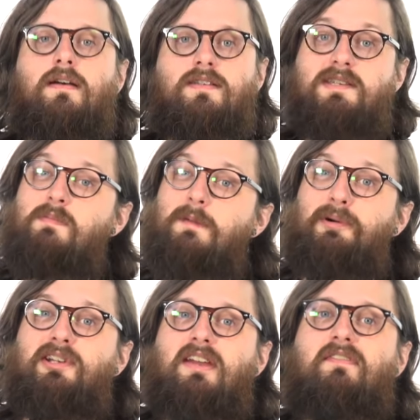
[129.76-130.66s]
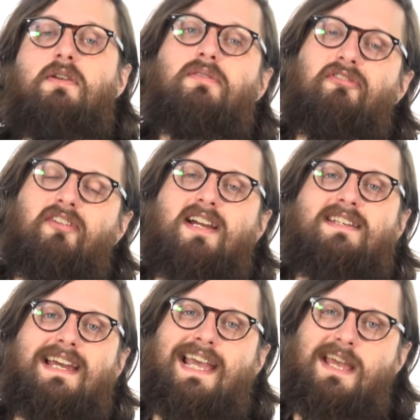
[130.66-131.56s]
Simply put, if you can
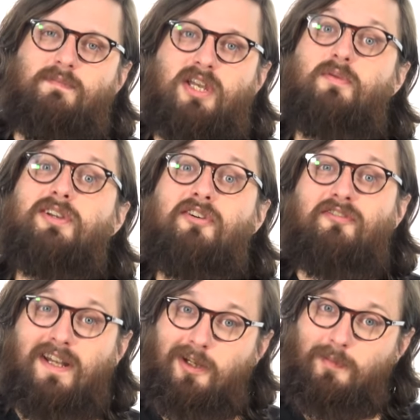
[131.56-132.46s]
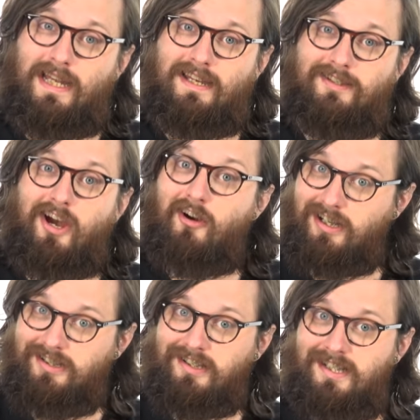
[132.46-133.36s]
find a game you and your fellow players are
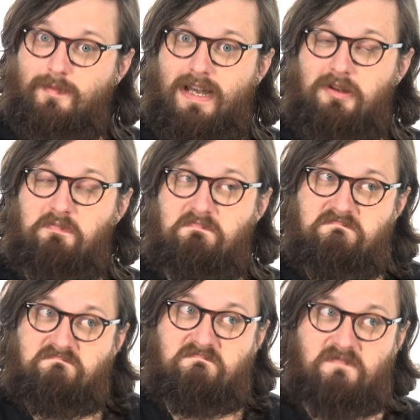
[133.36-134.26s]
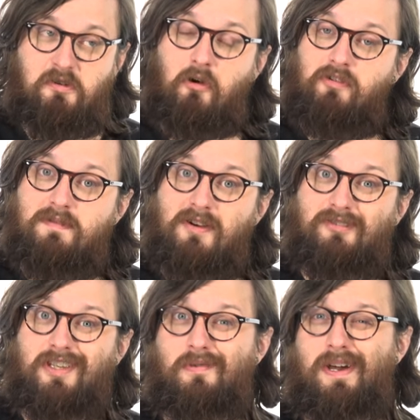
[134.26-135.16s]
excited about, you're already
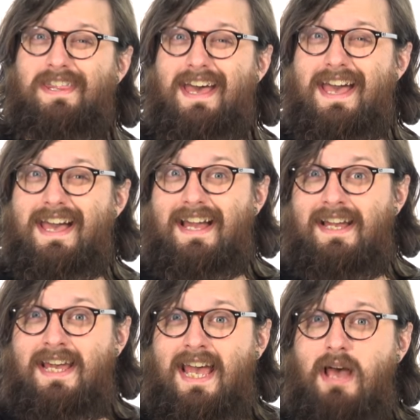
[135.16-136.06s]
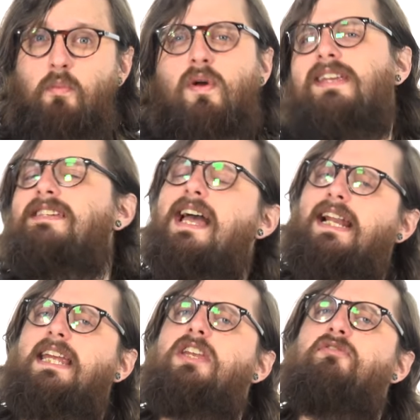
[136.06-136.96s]
most of the way there. And what
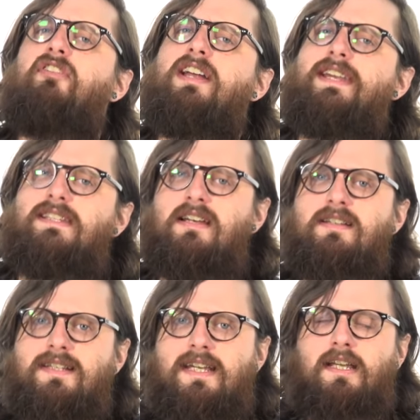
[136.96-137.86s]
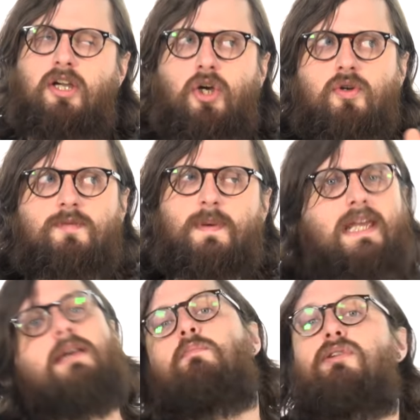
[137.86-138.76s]
exactly you find exciting could
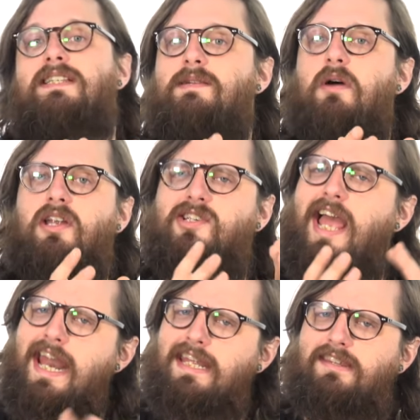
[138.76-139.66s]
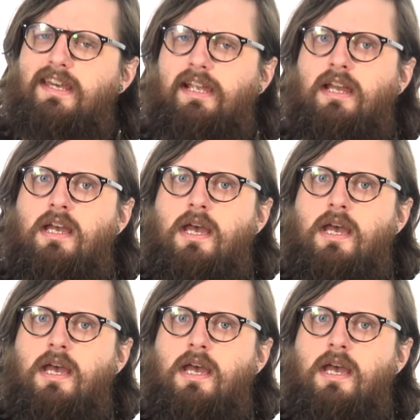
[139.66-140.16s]
be pretty much anything.